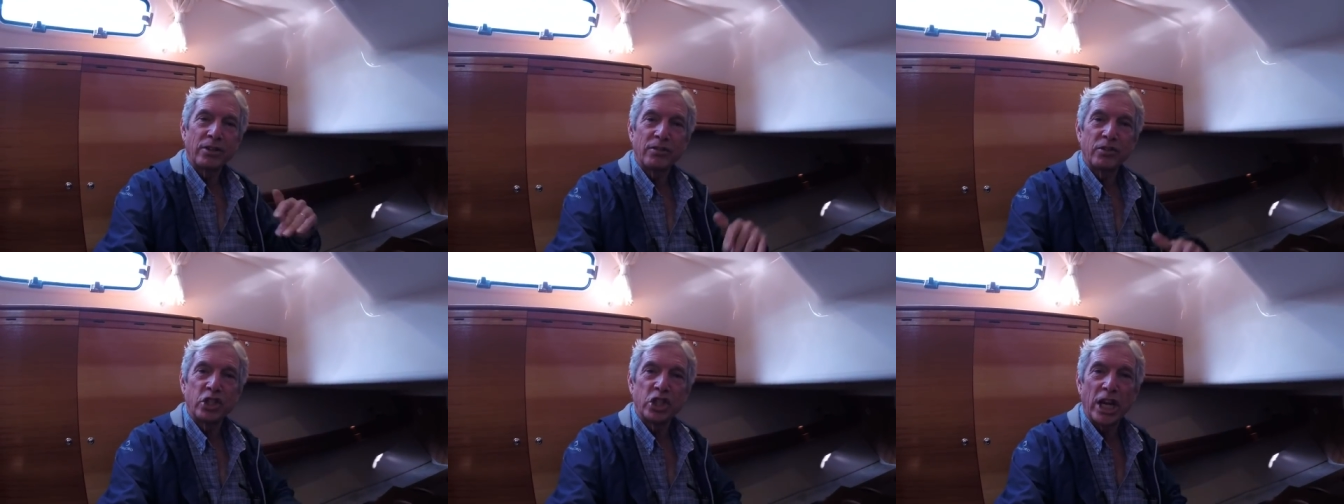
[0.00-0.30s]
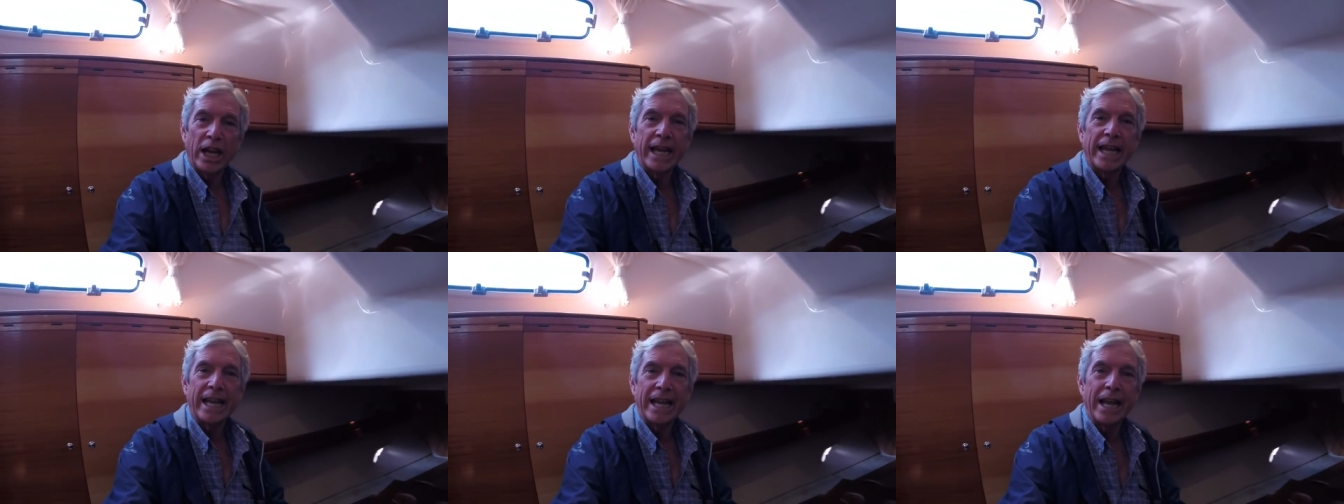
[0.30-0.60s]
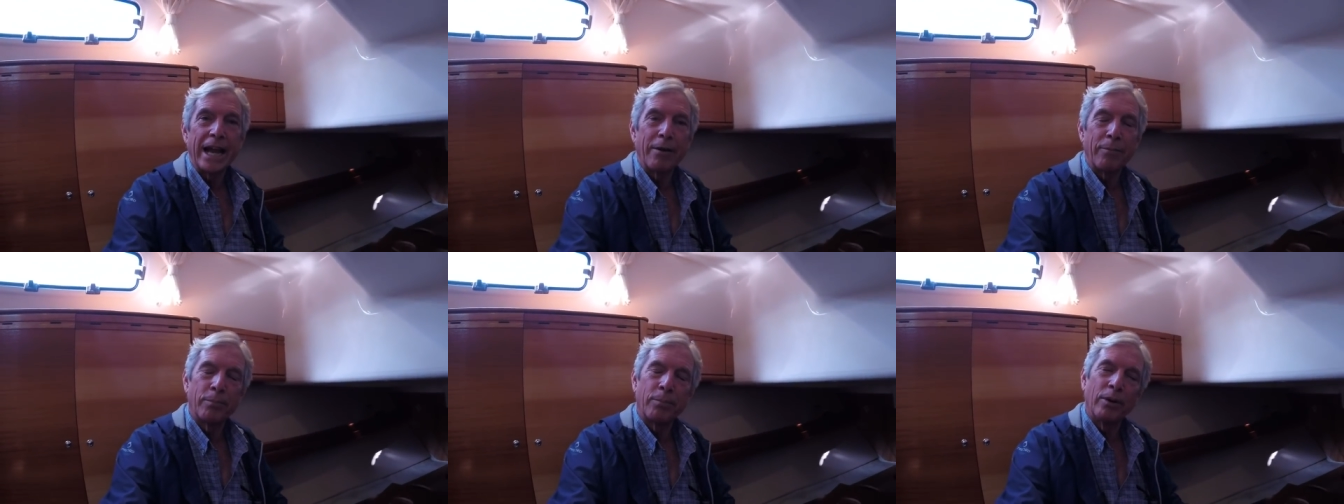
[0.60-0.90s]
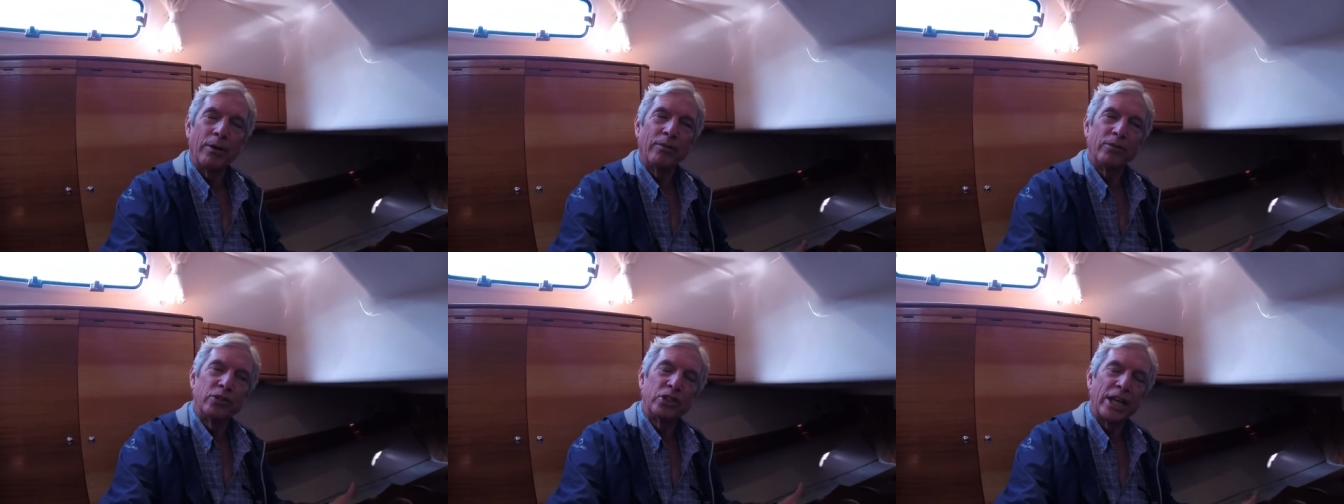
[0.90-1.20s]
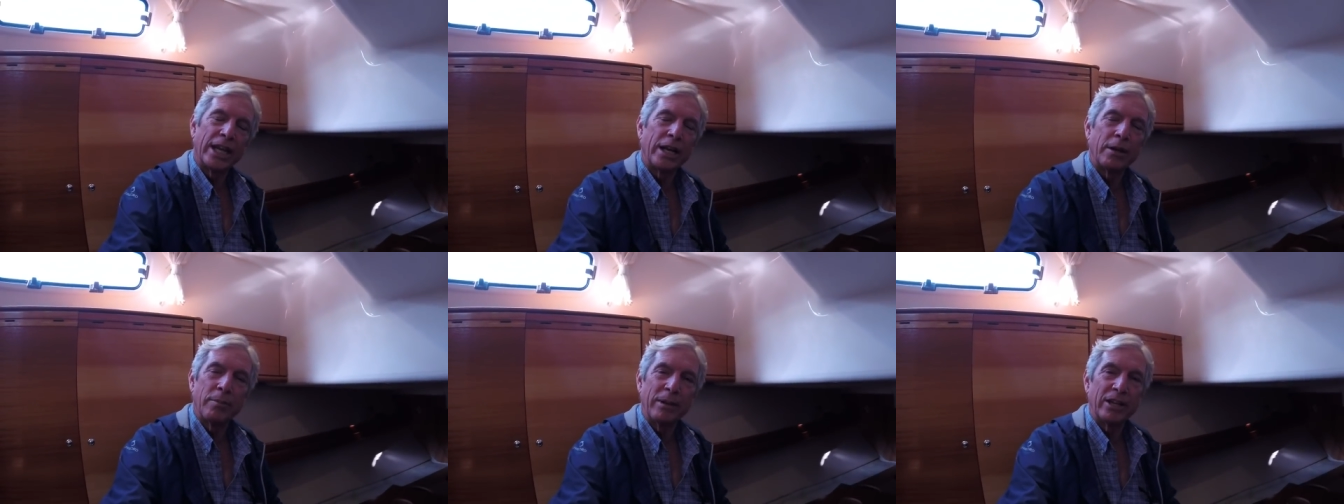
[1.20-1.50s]
of shaking up of
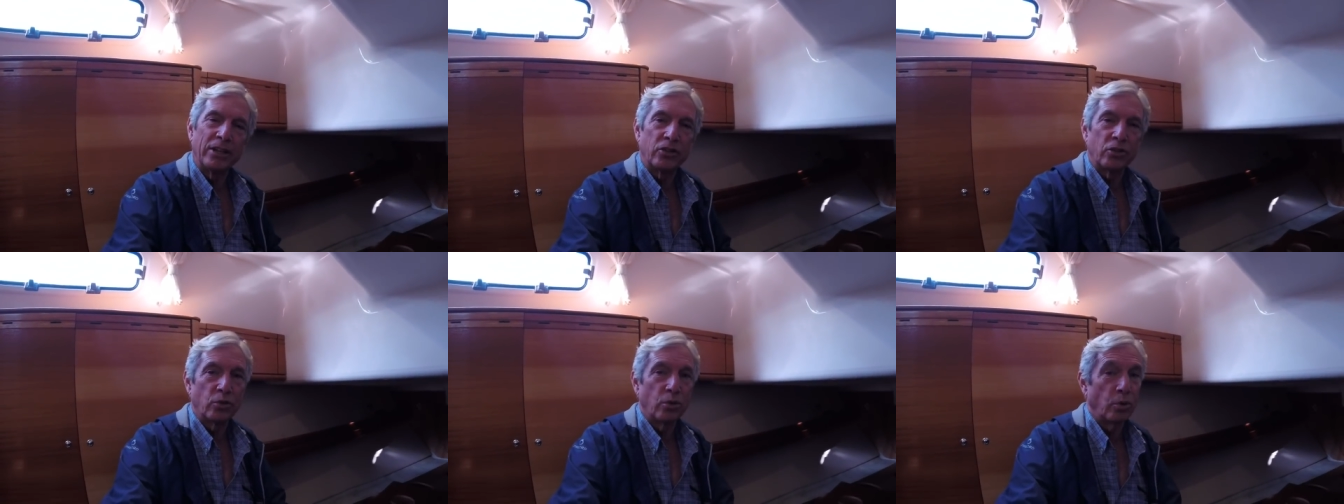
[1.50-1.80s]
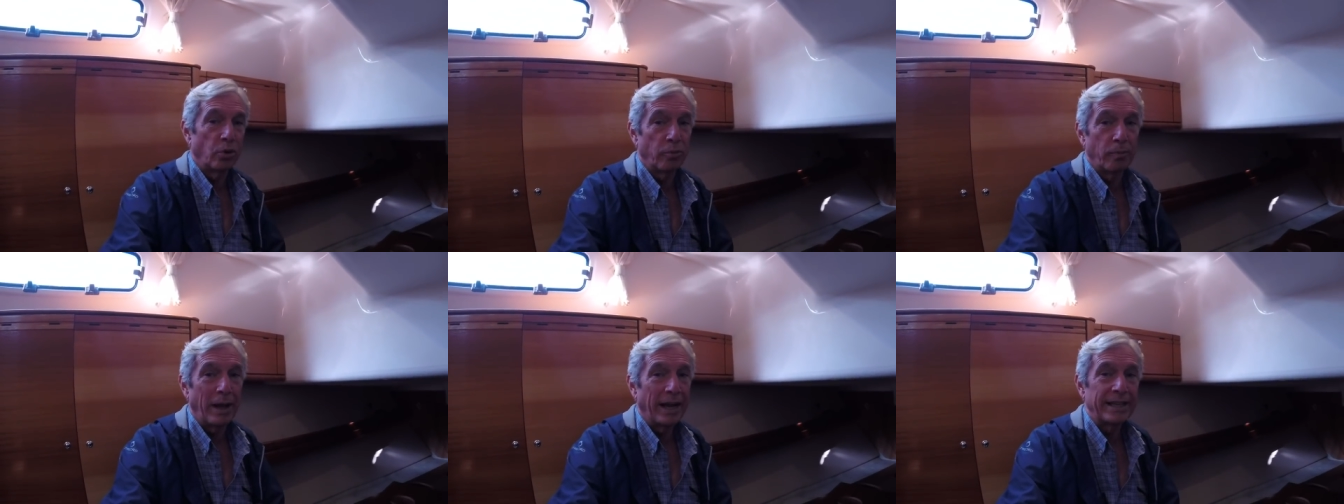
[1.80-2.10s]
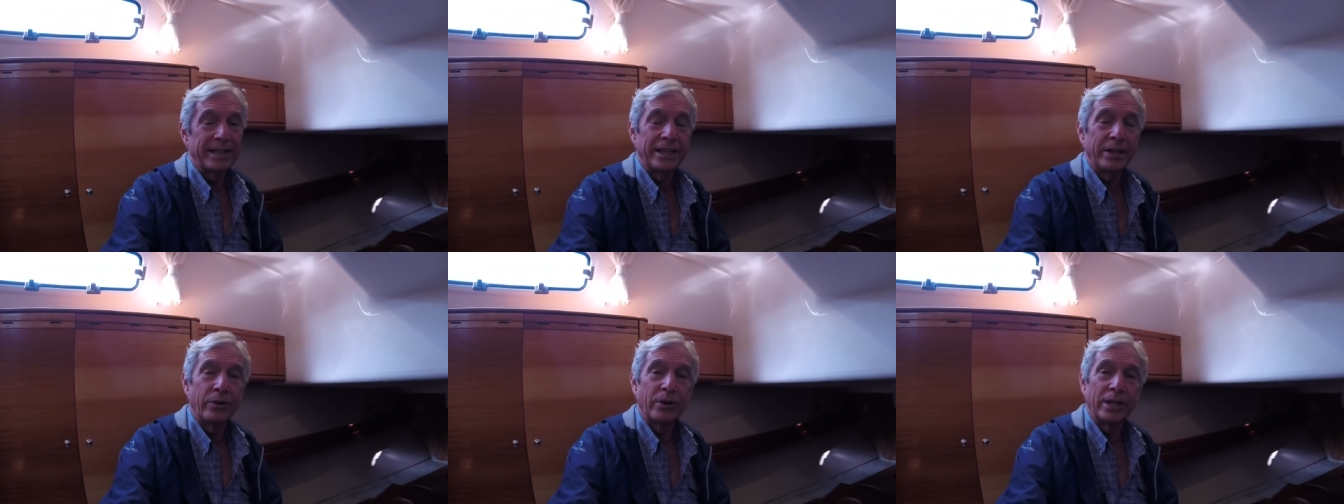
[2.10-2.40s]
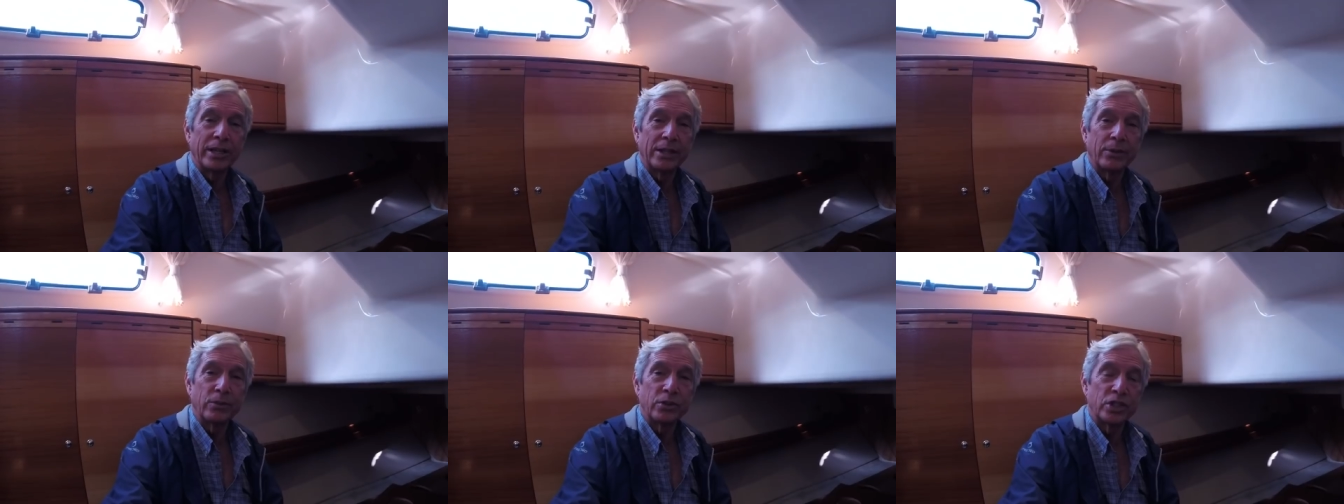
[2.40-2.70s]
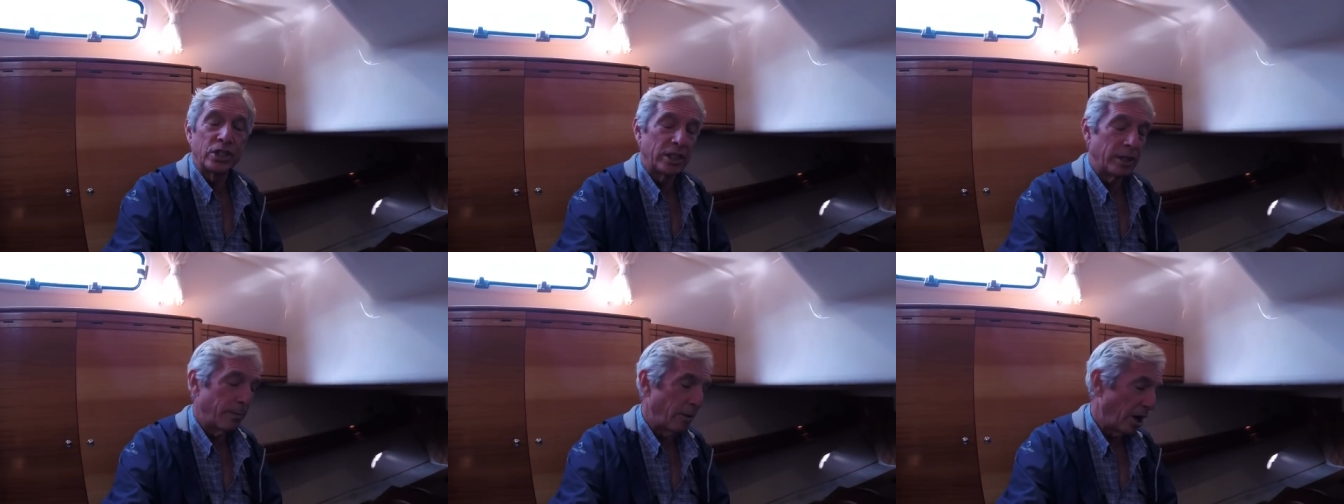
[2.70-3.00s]
sediment or bacteria that
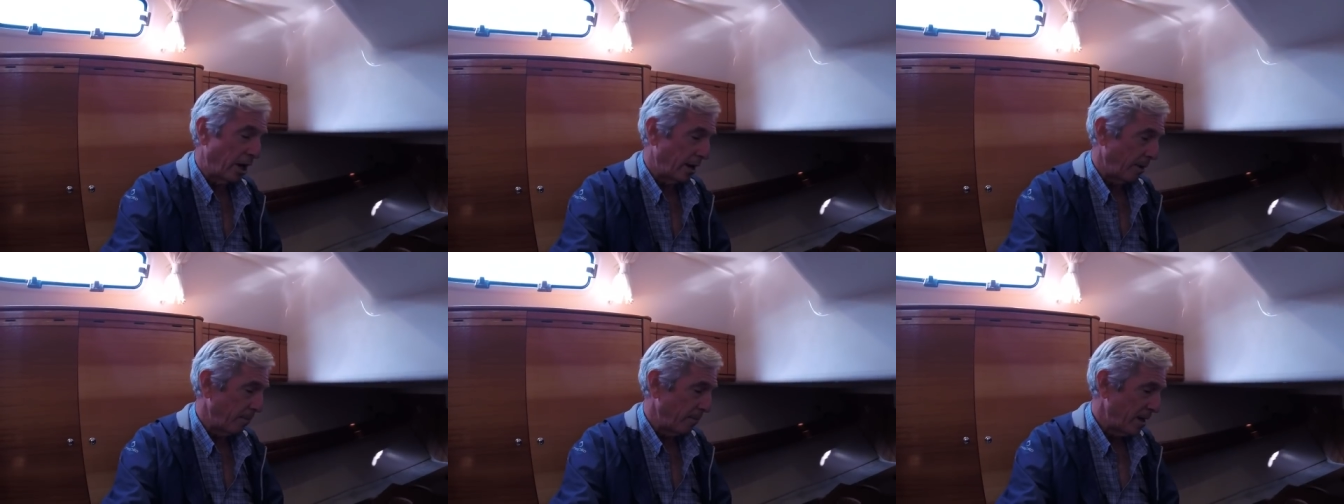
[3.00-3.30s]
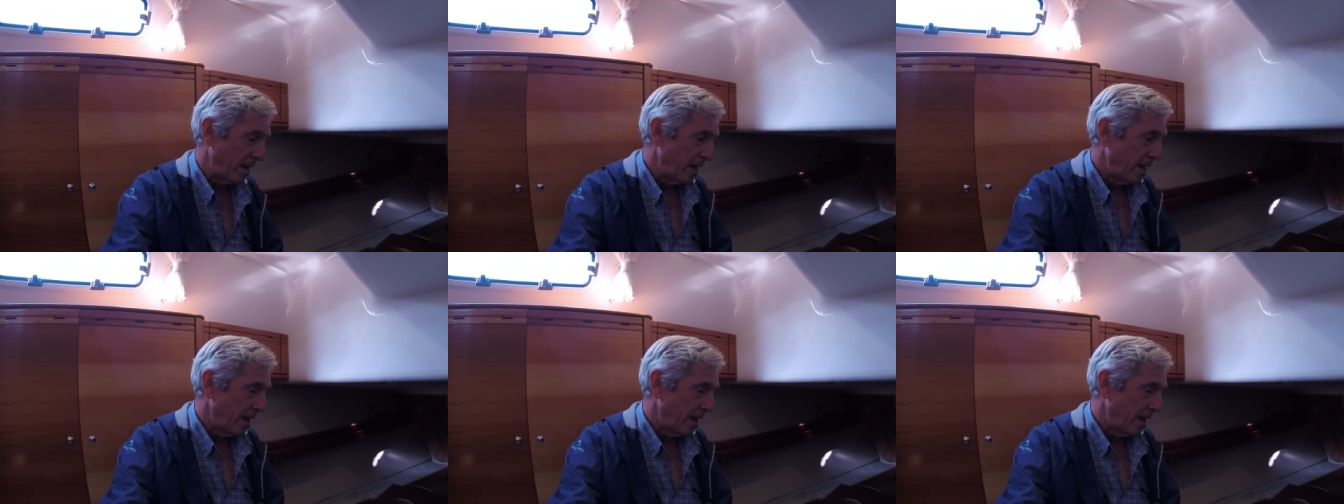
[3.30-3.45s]
was in the bottom.